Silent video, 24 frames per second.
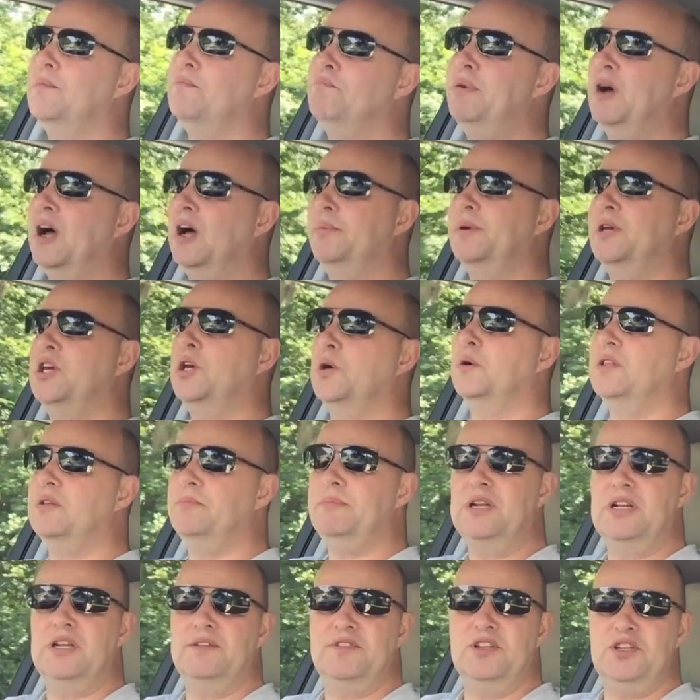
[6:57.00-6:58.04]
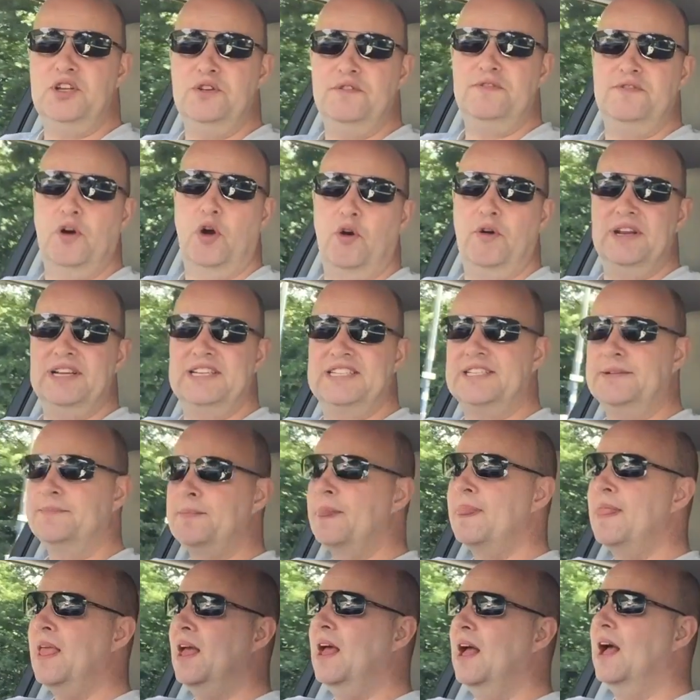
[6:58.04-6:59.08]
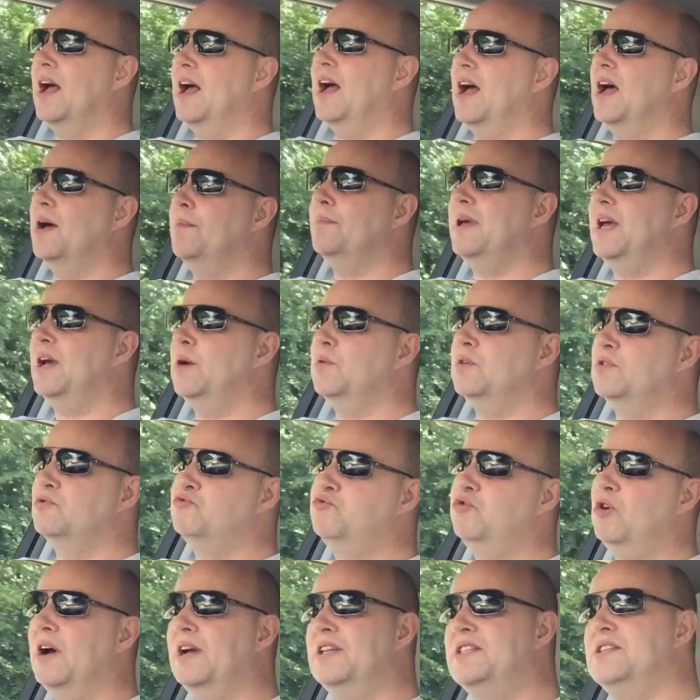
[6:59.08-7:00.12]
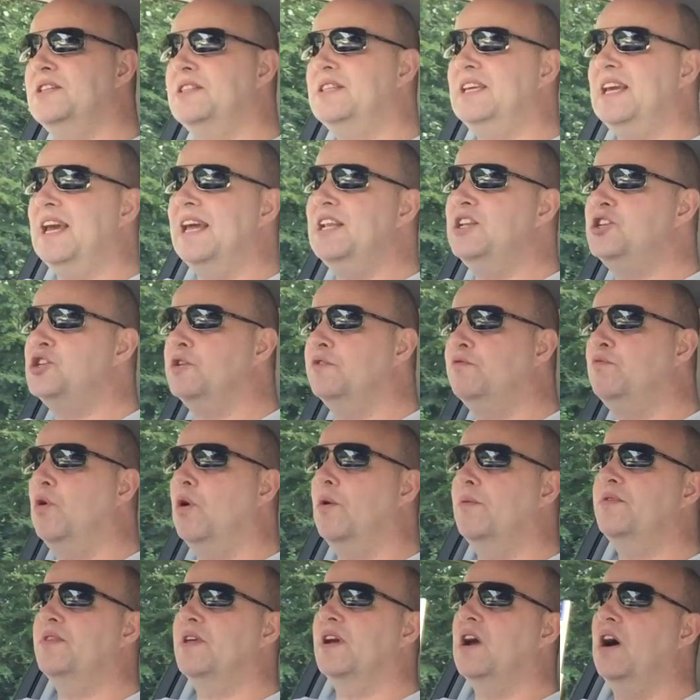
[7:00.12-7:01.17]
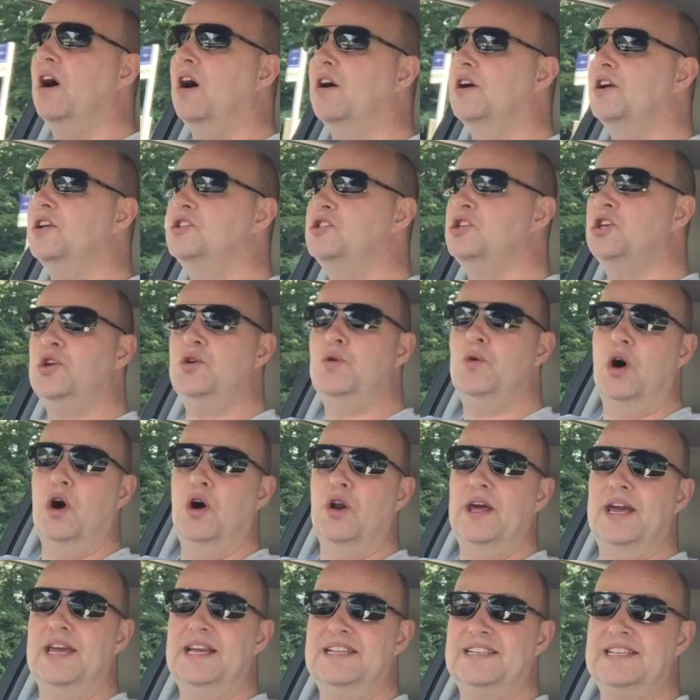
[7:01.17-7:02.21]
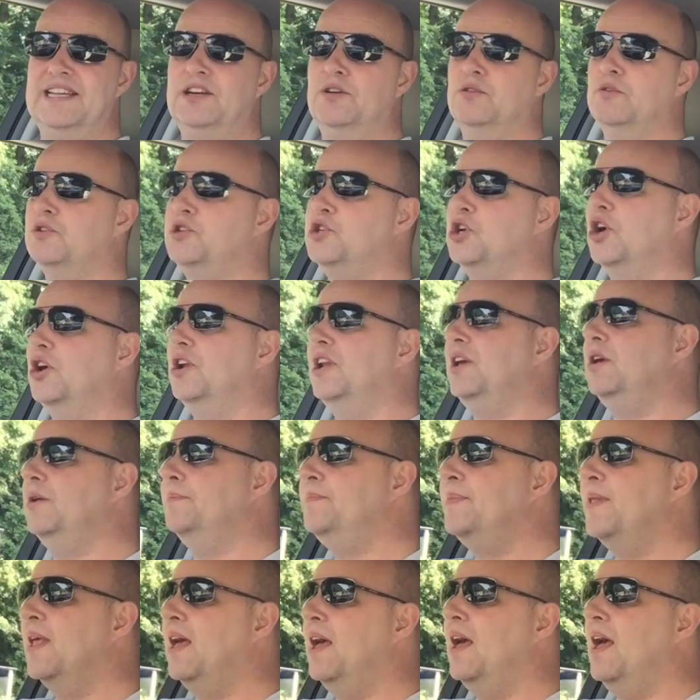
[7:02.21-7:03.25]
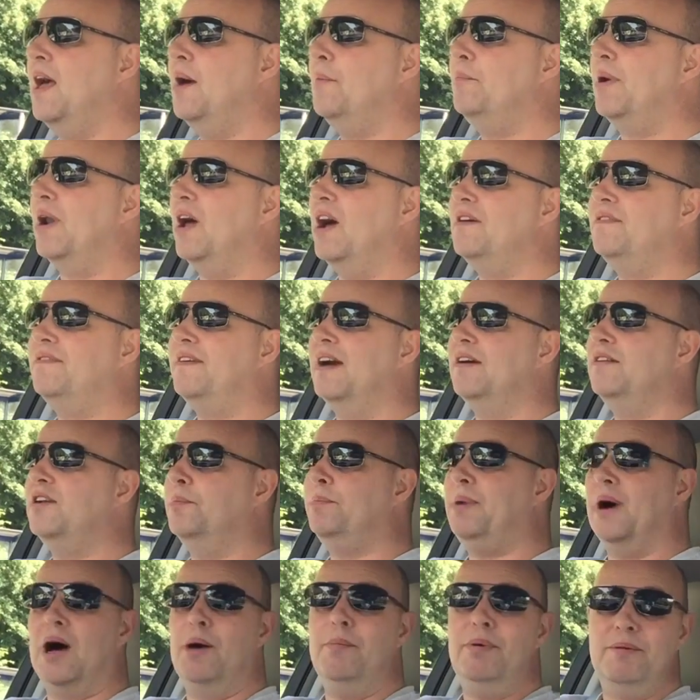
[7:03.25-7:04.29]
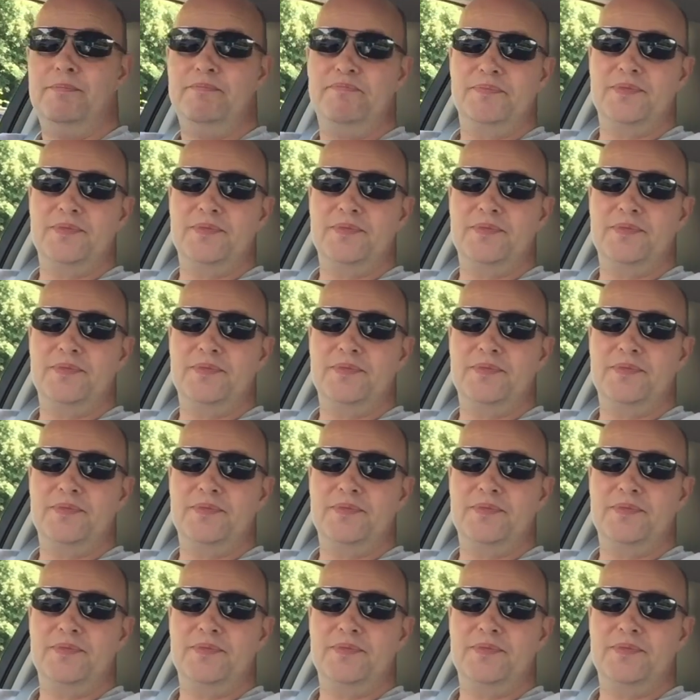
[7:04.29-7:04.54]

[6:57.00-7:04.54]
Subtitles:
barbecue in the middle of the New Forest. It was right at the edge of what the car could do on a single journey, but I found a pub